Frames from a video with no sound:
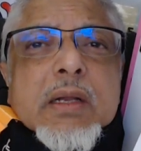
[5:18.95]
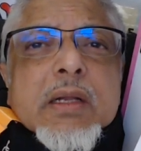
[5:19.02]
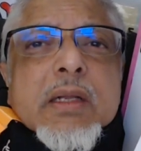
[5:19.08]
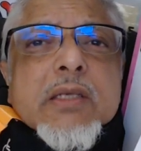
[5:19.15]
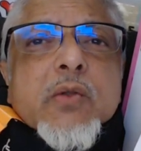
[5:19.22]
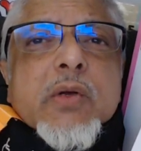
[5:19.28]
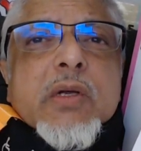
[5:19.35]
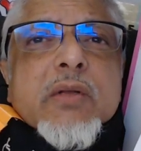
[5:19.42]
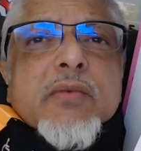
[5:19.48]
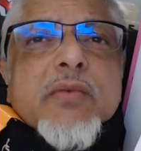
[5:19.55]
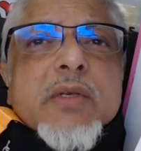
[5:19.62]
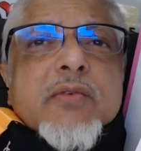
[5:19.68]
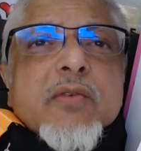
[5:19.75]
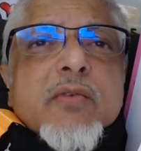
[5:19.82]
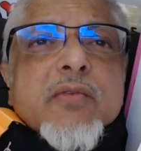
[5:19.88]
Let's look at the
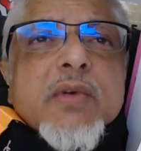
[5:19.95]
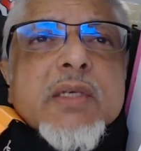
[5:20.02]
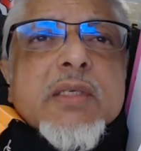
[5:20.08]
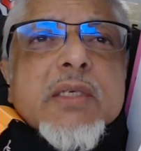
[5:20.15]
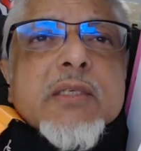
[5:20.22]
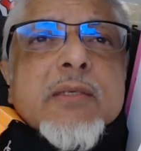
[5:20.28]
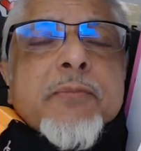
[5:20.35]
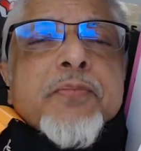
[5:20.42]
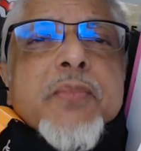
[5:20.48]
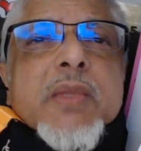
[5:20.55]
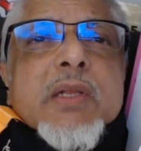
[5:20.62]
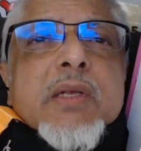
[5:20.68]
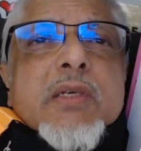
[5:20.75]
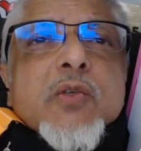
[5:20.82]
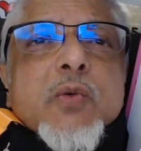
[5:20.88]
first few verses.
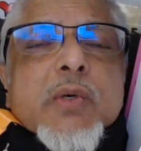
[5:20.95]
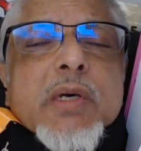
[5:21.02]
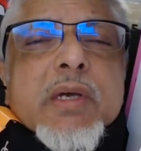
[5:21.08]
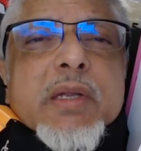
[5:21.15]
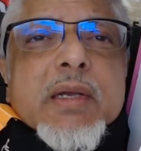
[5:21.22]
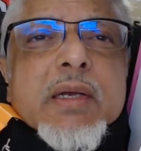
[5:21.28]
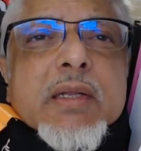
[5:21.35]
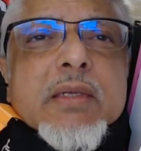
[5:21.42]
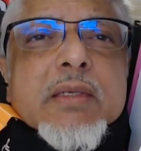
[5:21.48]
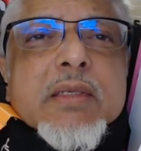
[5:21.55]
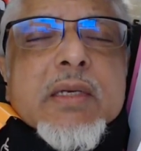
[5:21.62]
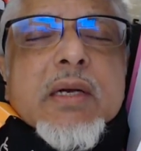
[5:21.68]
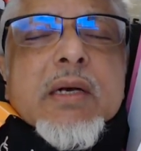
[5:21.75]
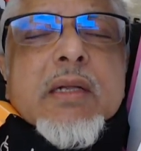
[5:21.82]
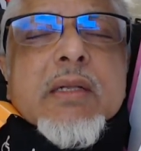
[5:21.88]
The sure
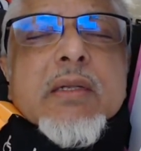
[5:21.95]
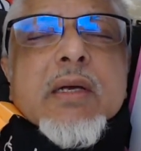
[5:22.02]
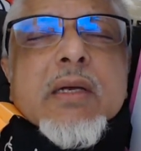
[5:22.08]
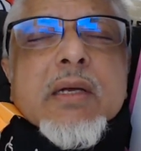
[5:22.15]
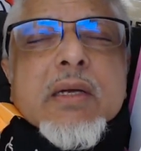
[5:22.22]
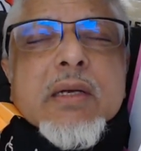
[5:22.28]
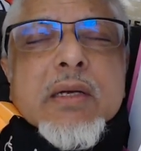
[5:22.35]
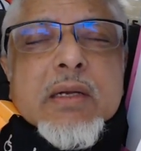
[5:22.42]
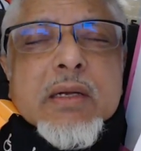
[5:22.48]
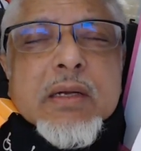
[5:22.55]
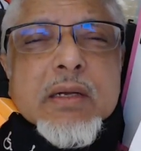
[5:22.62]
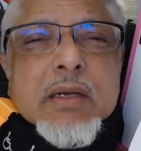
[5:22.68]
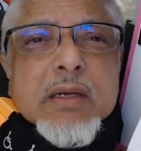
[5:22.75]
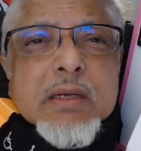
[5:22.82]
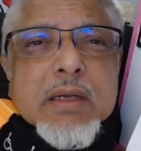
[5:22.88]
reality,
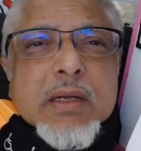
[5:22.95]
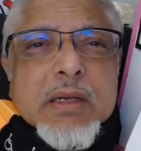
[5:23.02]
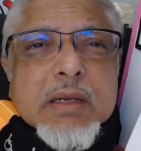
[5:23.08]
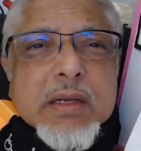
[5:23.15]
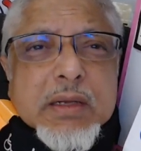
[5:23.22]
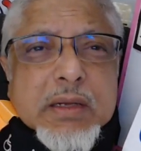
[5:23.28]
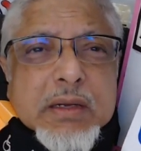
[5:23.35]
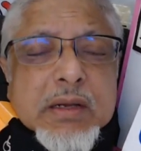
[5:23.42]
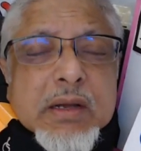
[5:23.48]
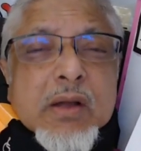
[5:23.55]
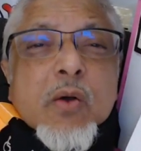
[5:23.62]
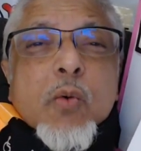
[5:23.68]
Al-Haqqa.